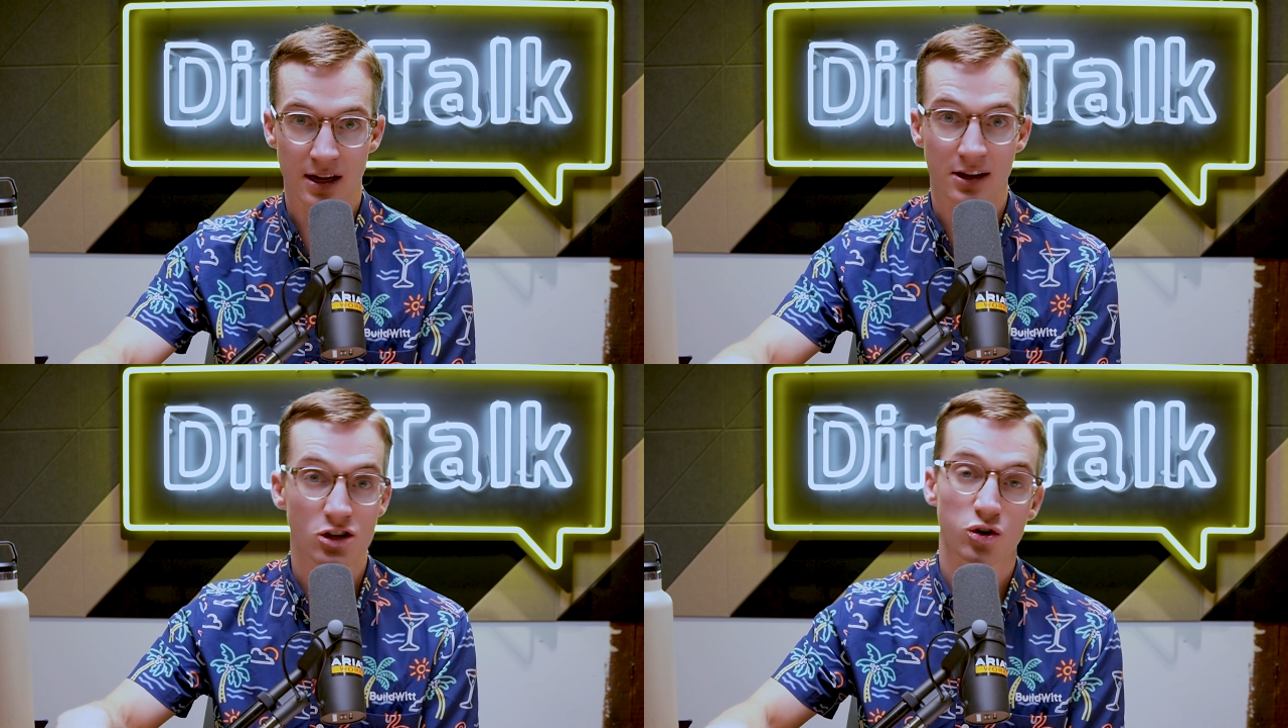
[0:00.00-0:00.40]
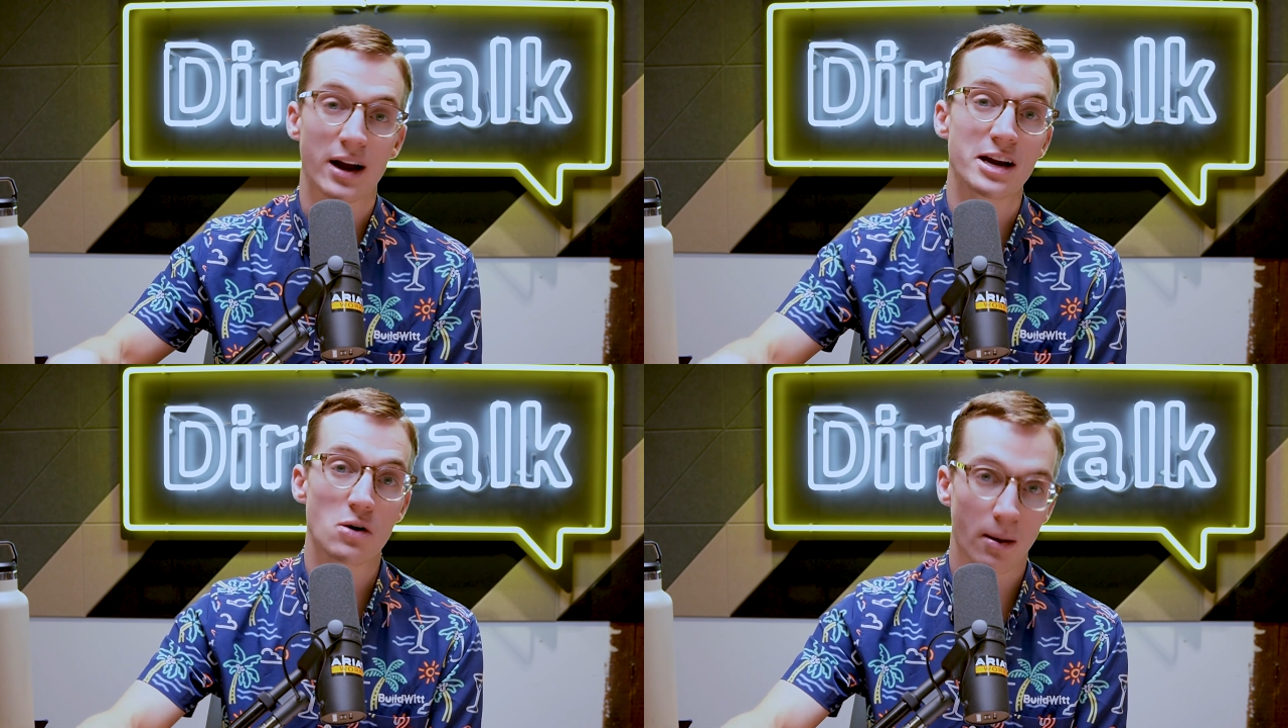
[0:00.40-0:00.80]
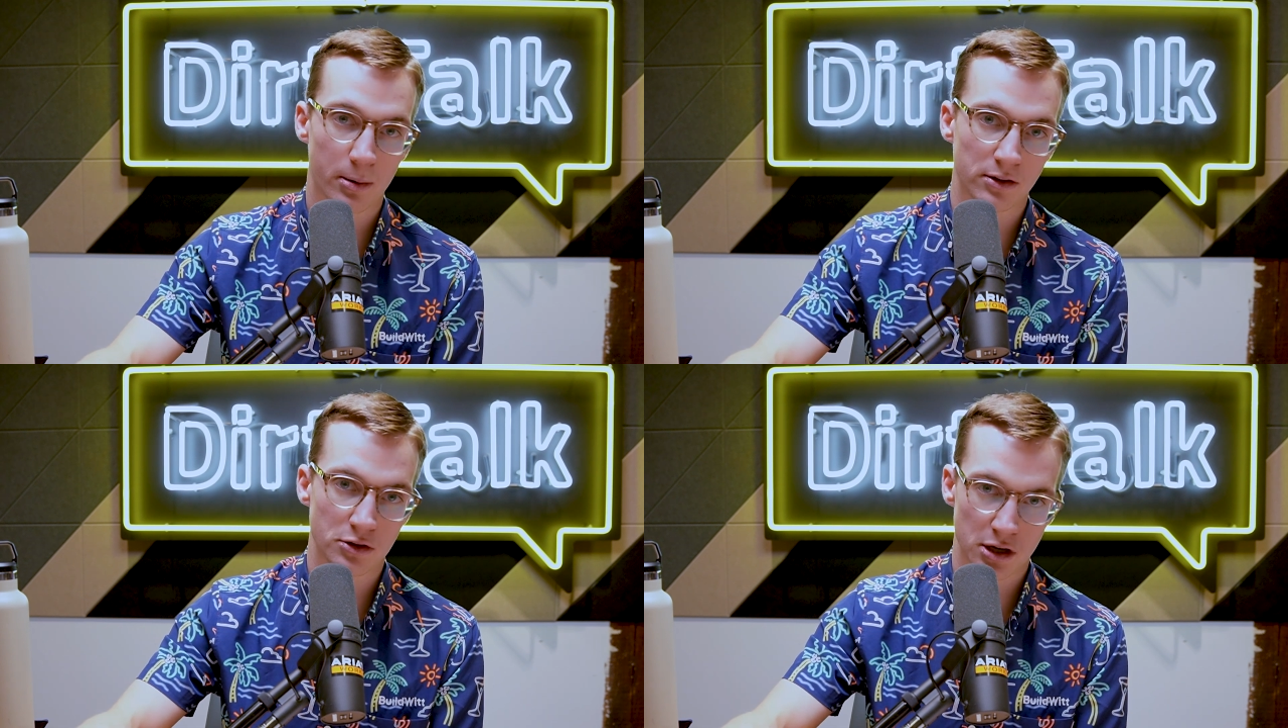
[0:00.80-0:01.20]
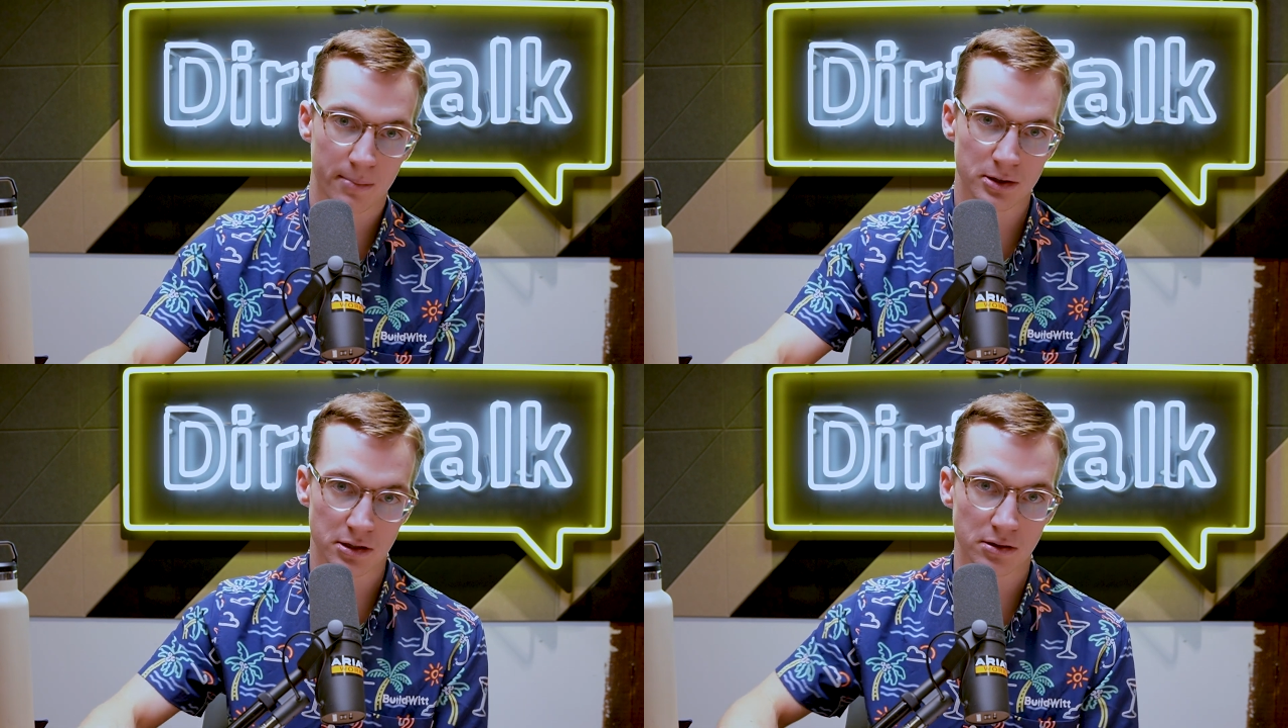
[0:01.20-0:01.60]
and they train you up on those
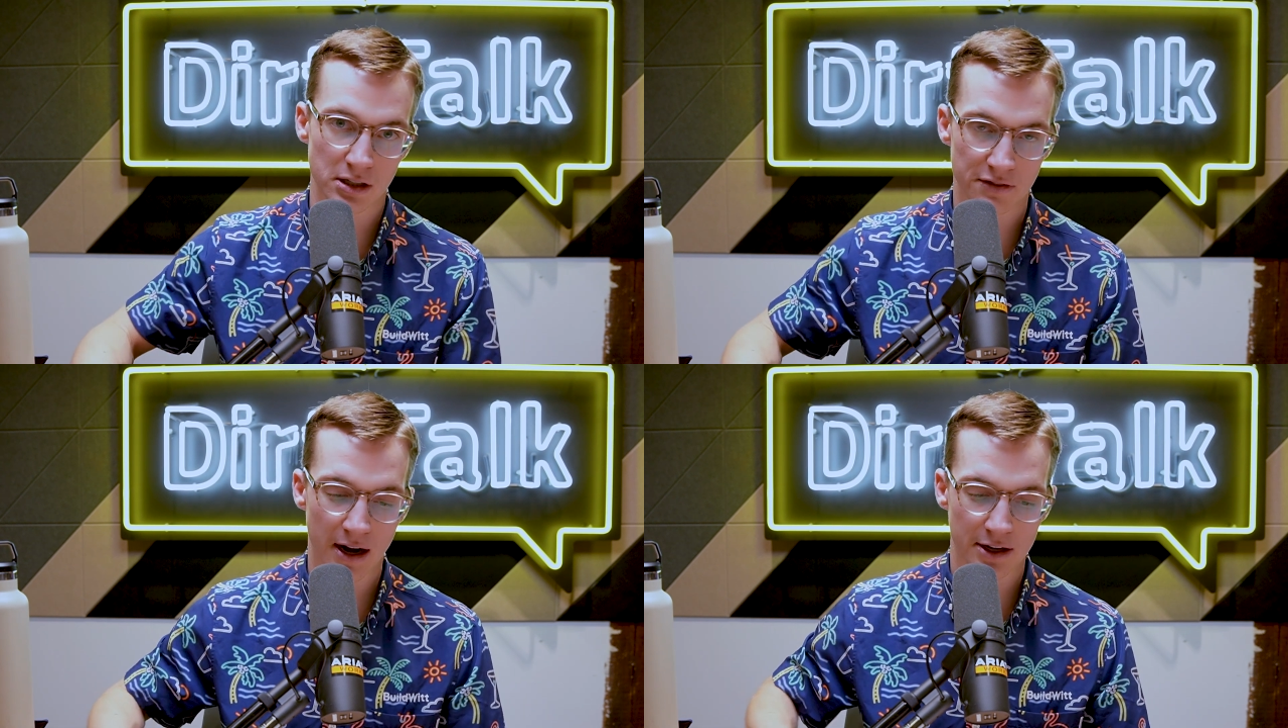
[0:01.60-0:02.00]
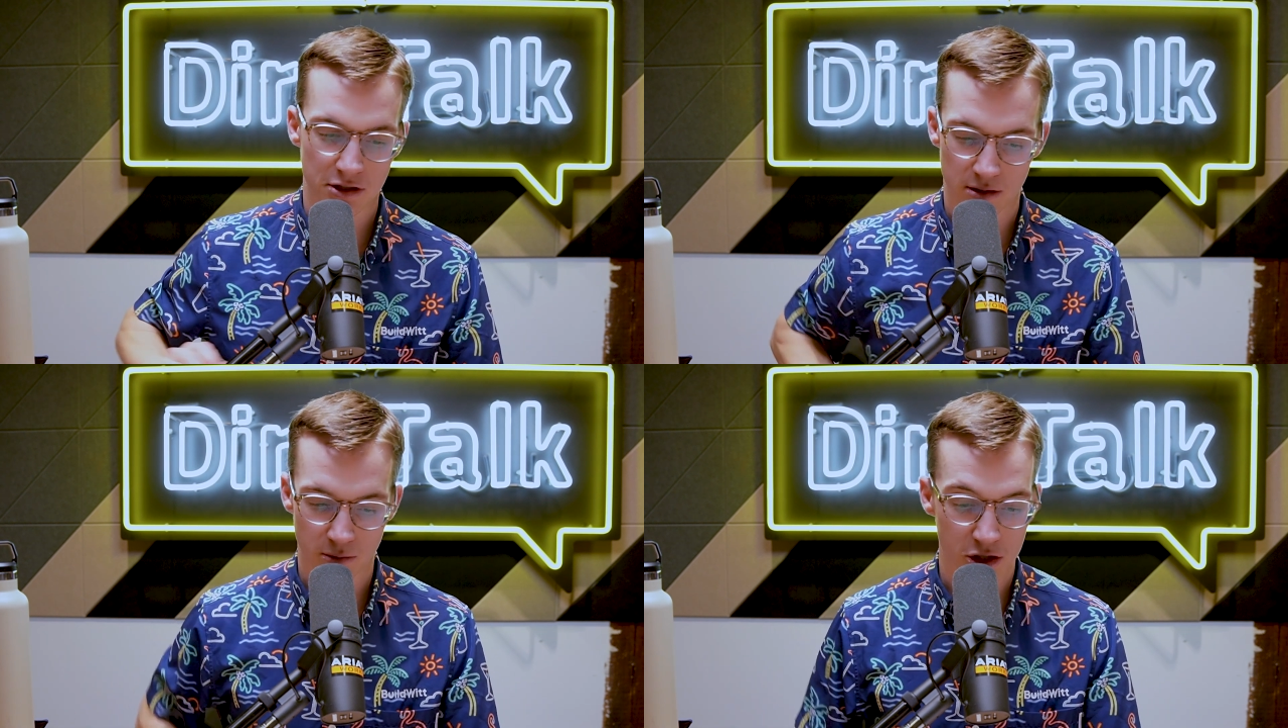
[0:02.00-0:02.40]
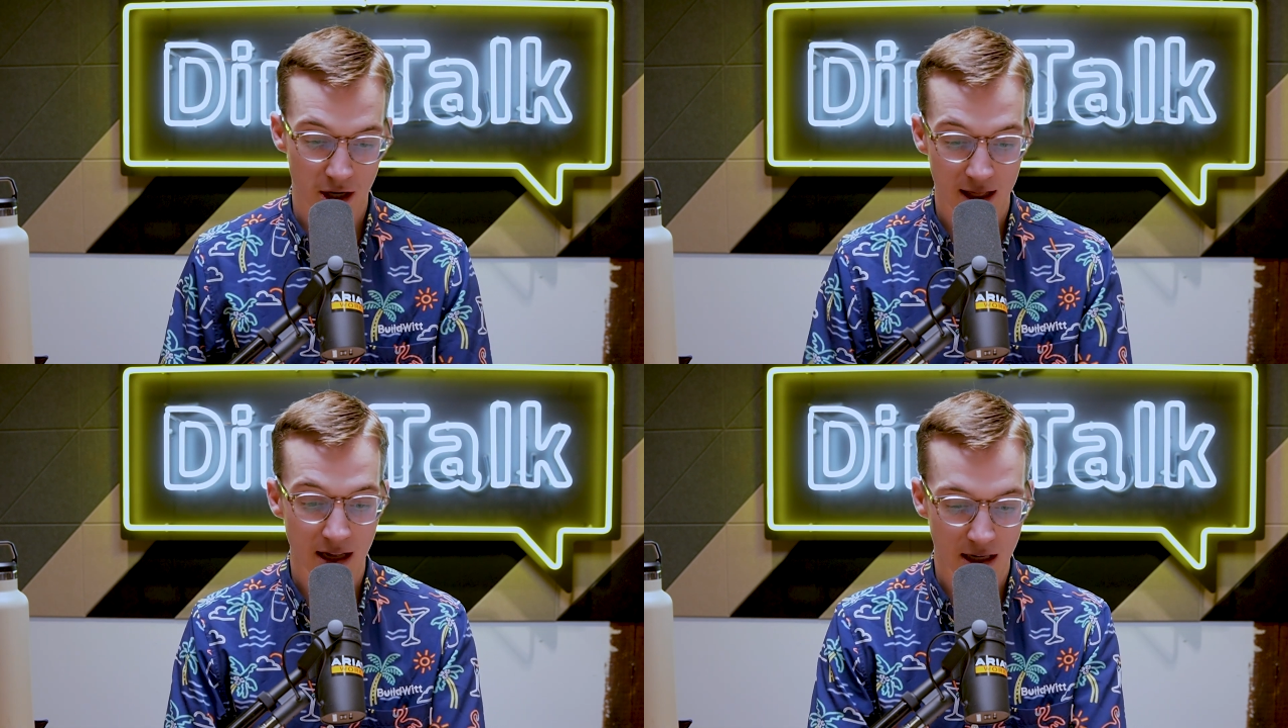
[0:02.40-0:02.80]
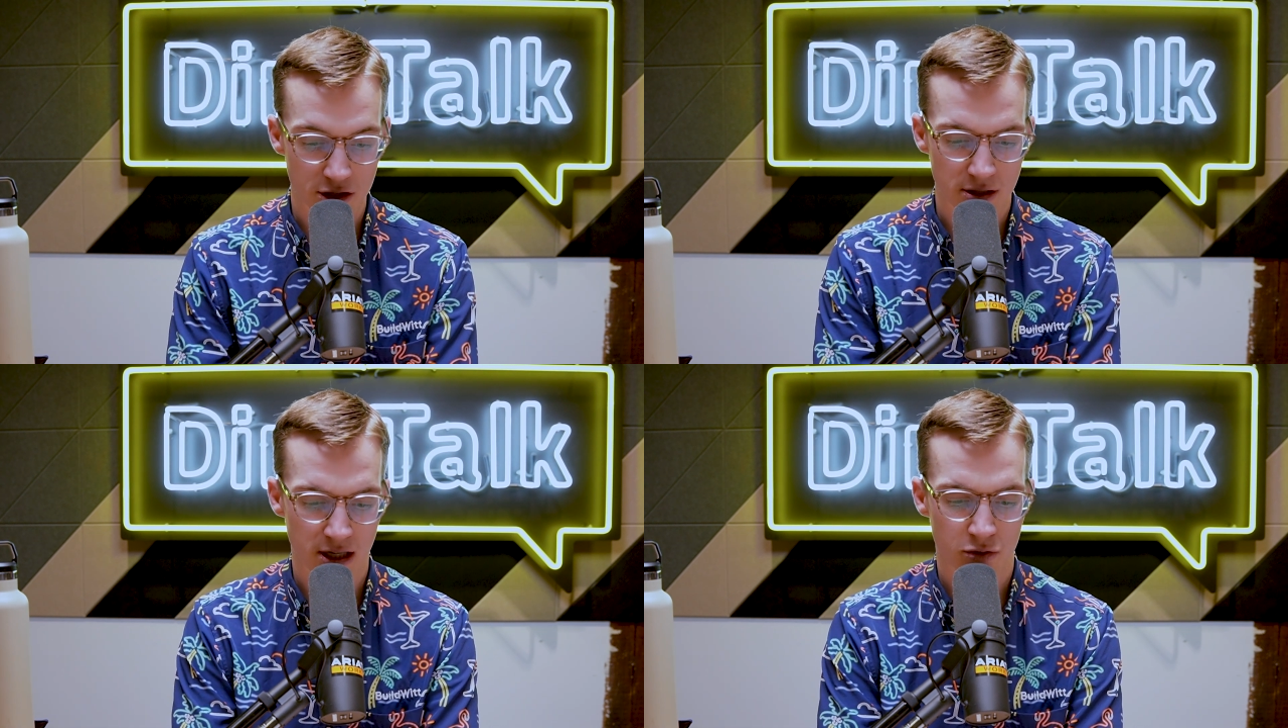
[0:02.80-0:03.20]
opportunities faster, which I think
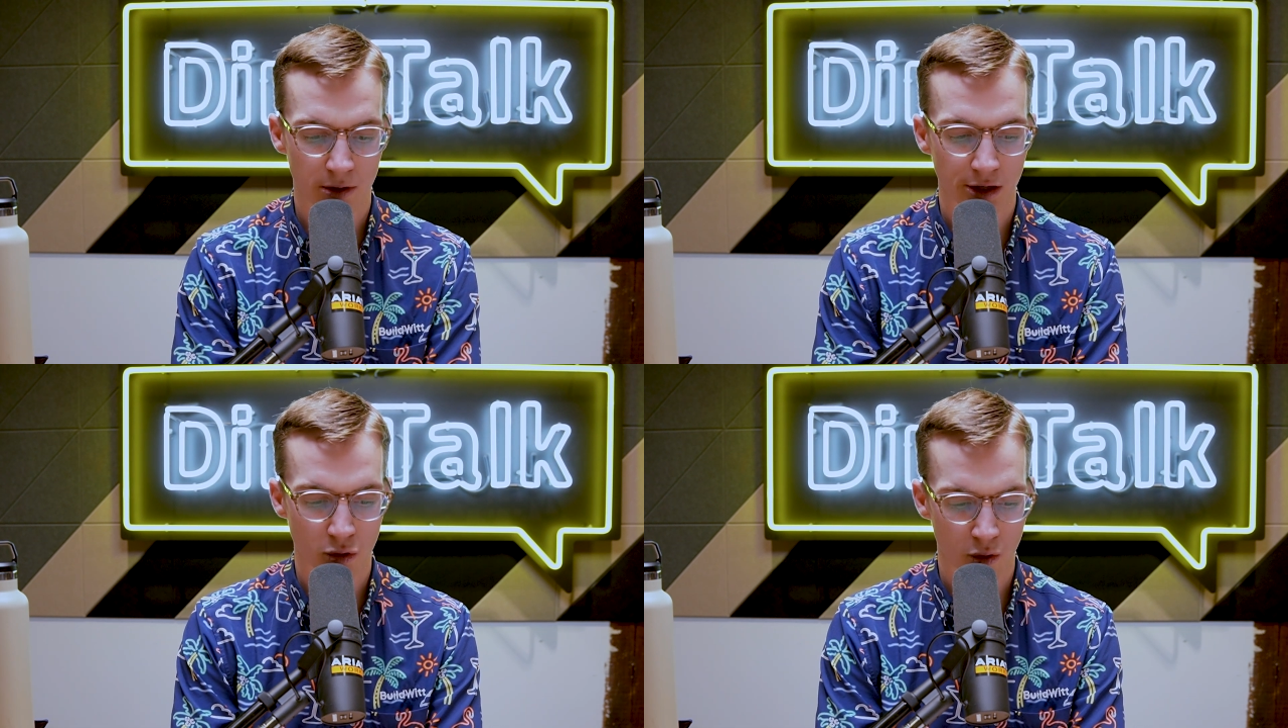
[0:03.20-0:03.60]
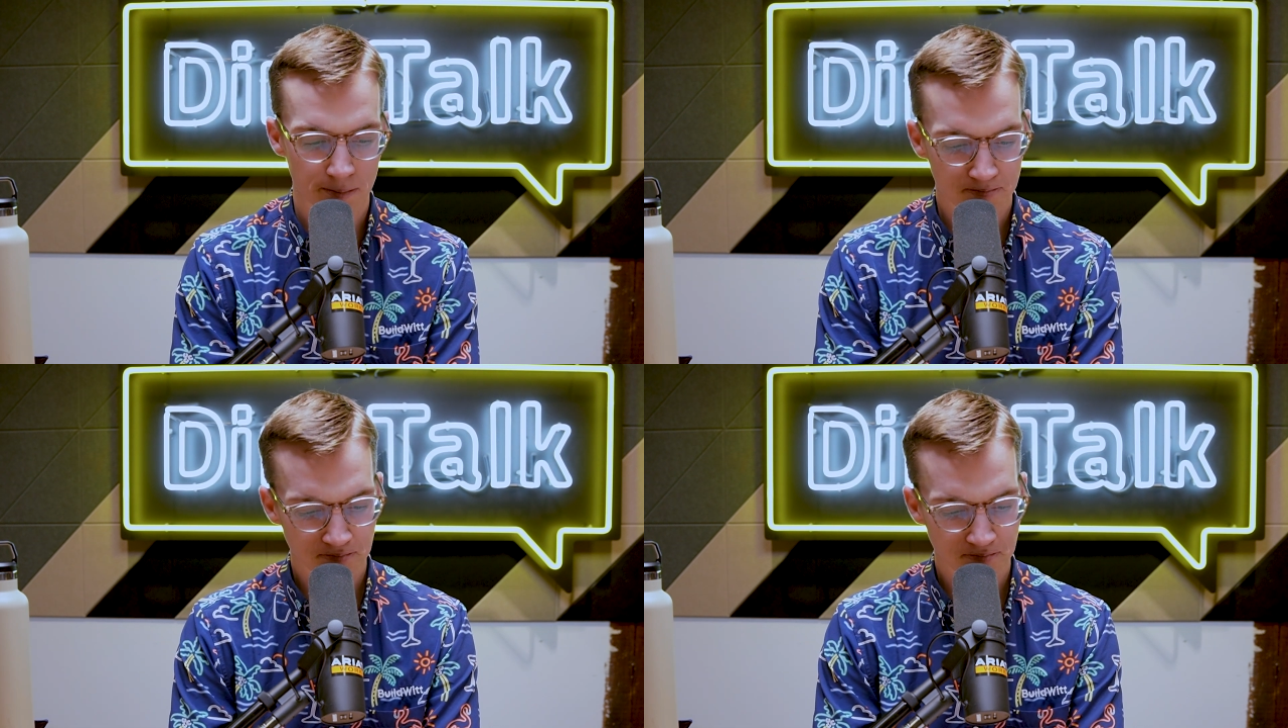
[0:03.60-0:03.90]
is really cool.